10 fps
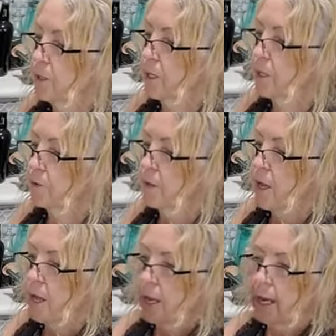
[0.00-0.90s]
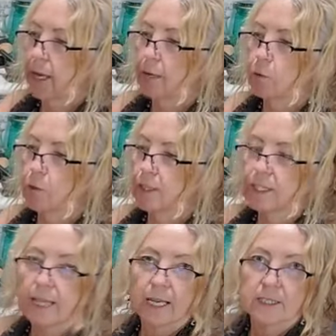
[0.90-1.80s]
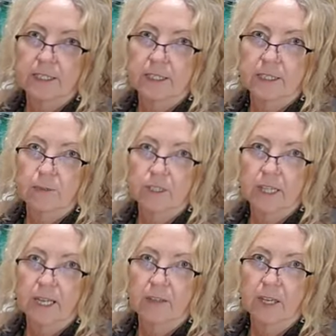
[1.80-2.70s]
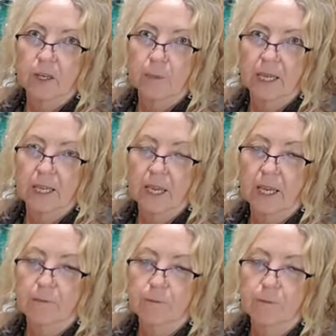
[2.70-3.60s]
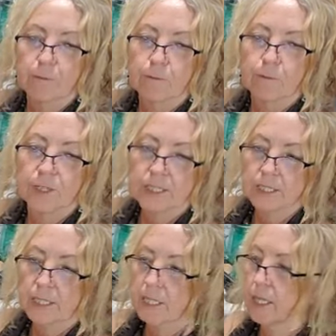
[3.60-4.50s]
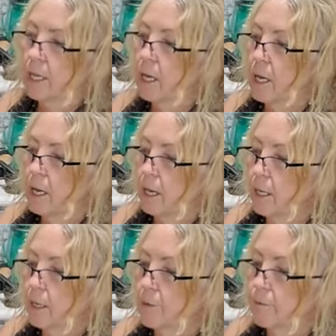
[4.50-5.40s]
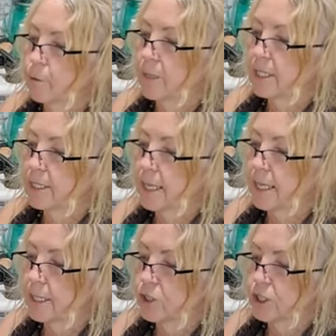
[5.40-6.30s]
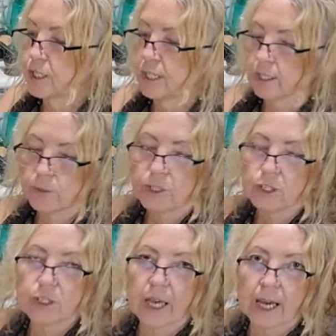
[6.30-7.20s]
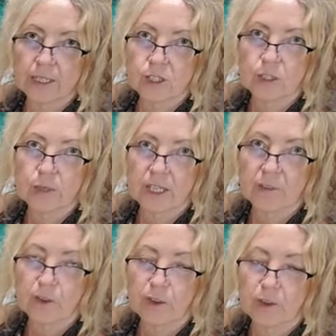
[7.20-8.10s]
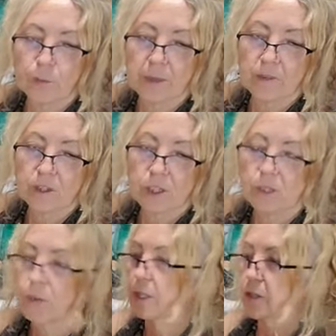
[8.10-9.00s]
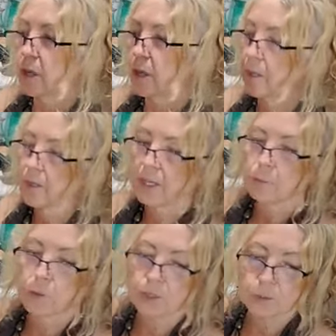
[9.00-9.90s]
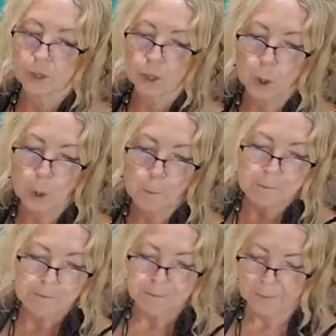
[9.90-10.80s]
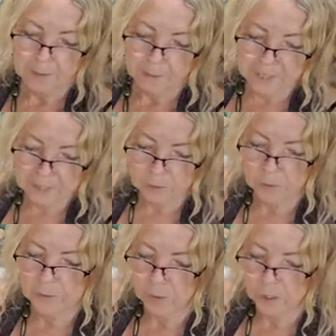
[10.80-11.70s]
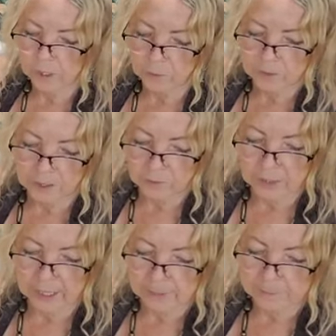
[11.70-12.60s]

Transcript: off, and we're going to add to this every day, and that'll make a fizzy fermentation liquid to add to any of your other beverages. We're going to talk about that more tomorrow because we'll be working with it every day.